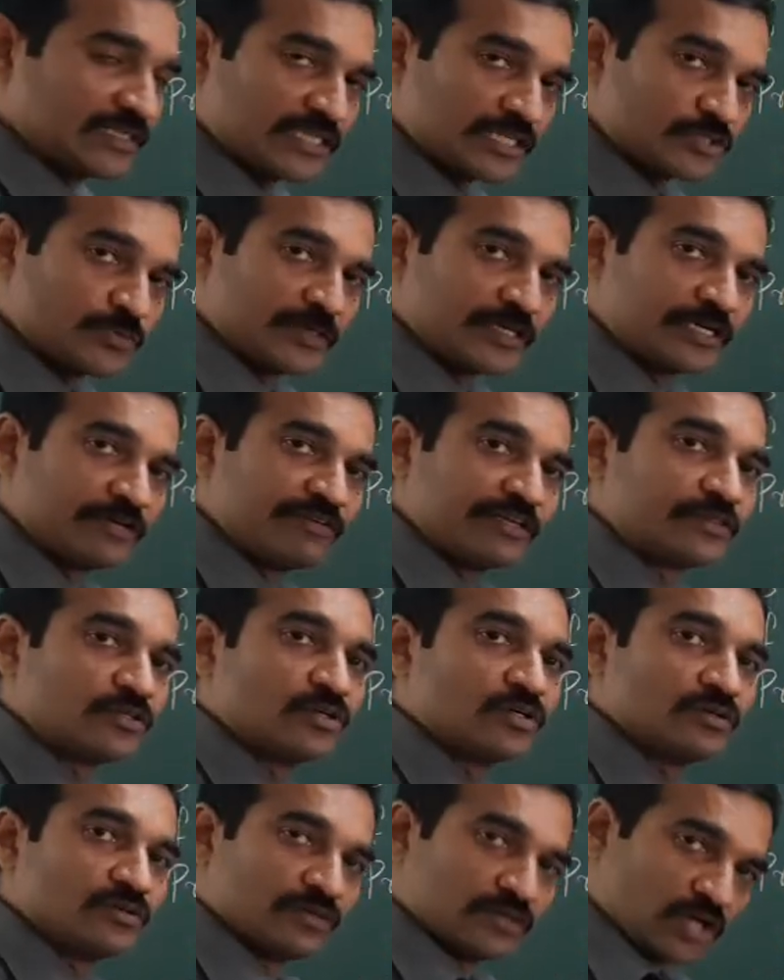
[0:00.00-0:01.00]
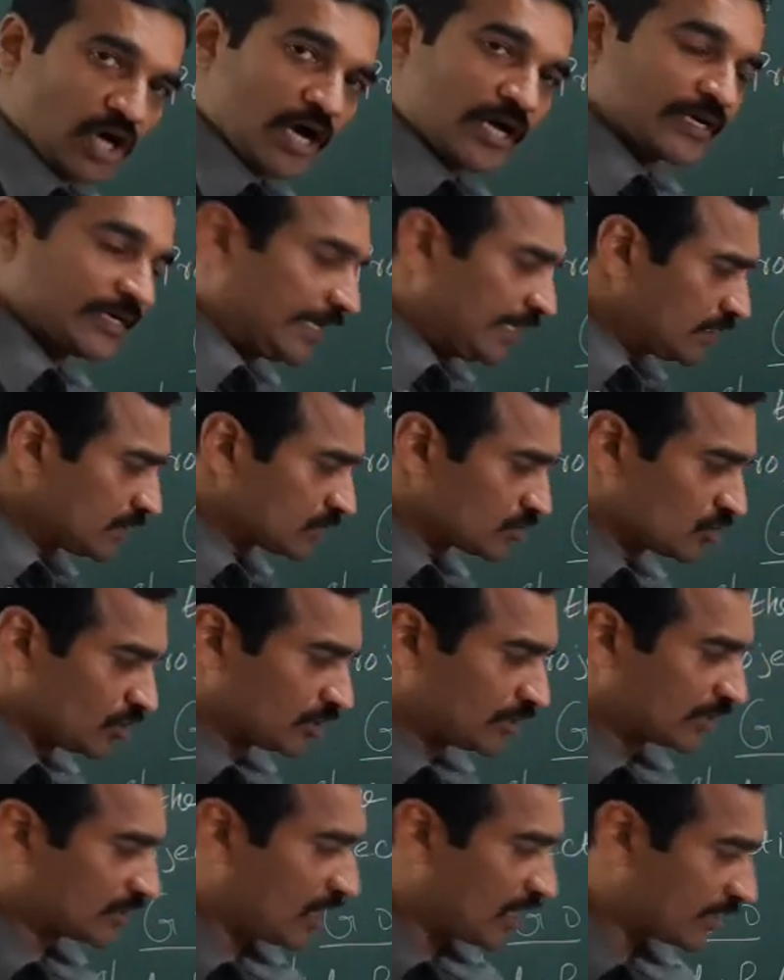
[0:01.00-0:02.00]
suspended with the corner. So
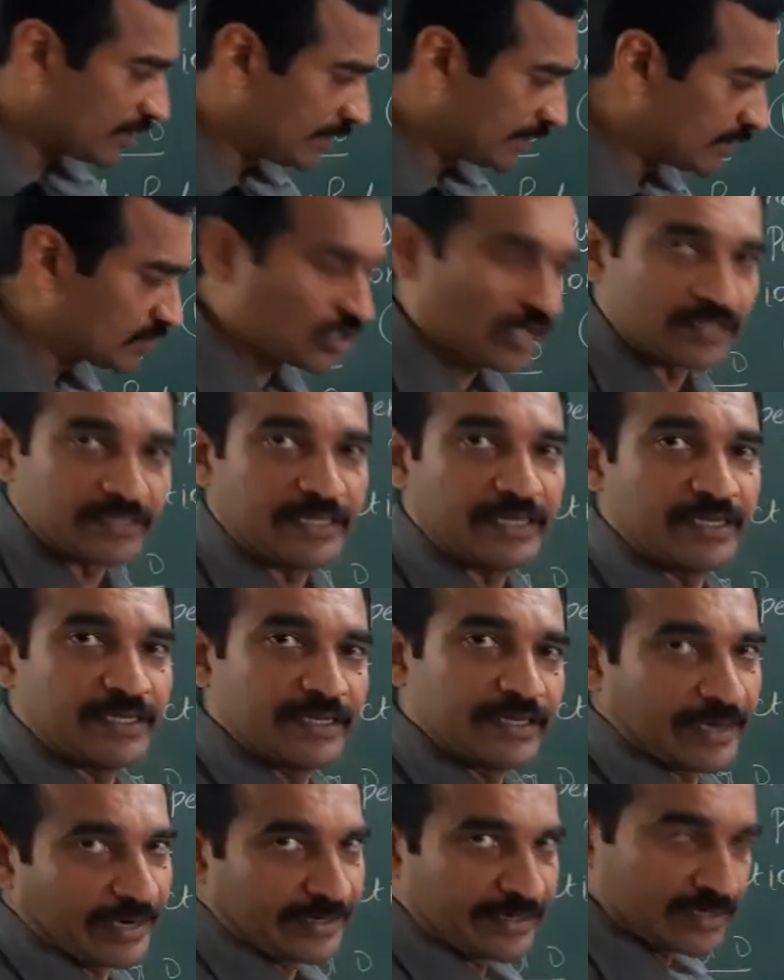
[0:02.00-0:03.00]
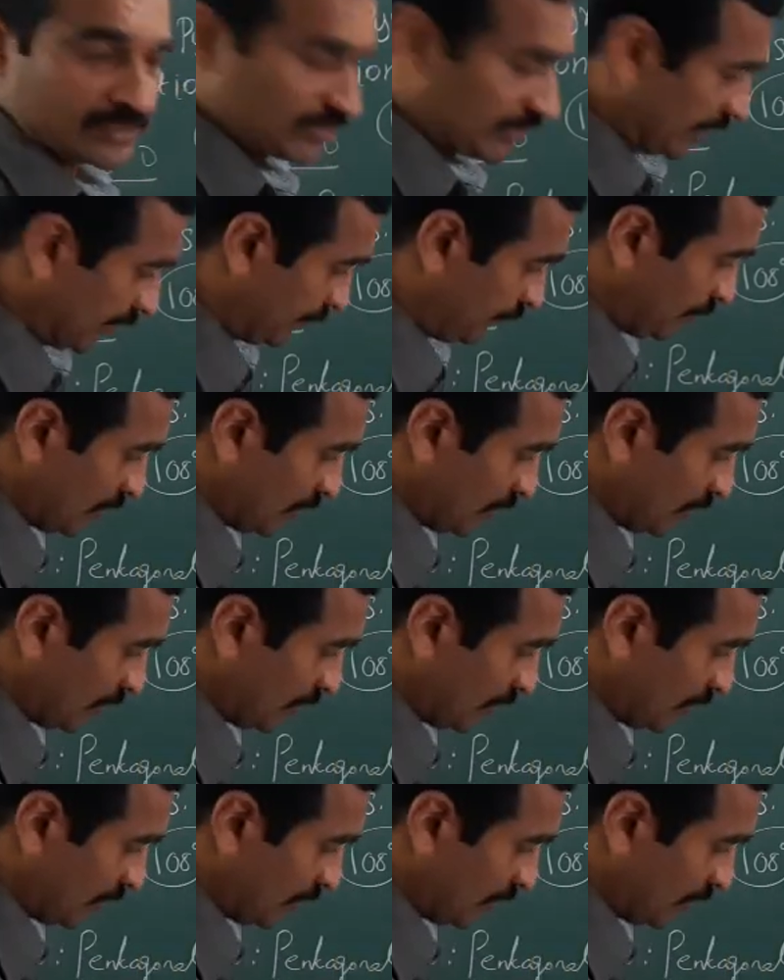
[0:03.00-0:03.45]
the corner is on the right hand side.